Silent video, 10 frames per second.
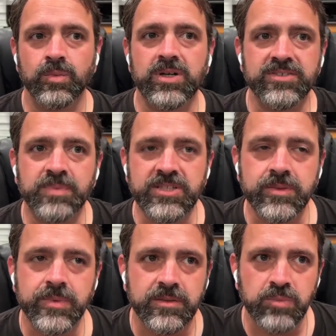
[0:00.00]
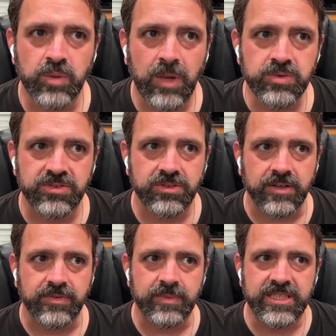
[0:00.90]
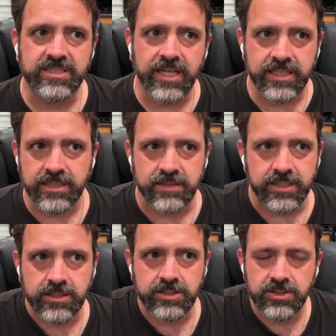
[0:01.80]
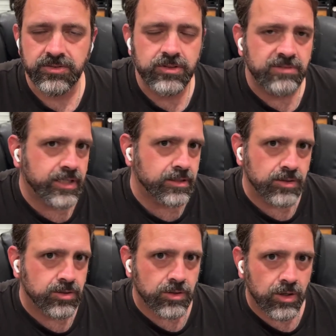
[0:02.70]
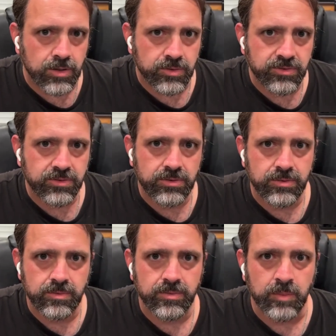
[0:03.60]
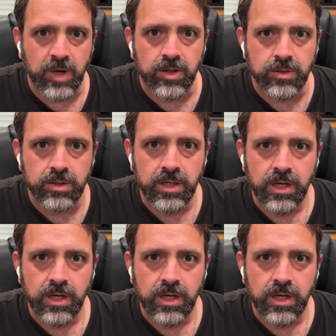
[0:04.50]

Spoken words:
Well, especially with the remote stuff. I mean, technically you could just do like a local host remote.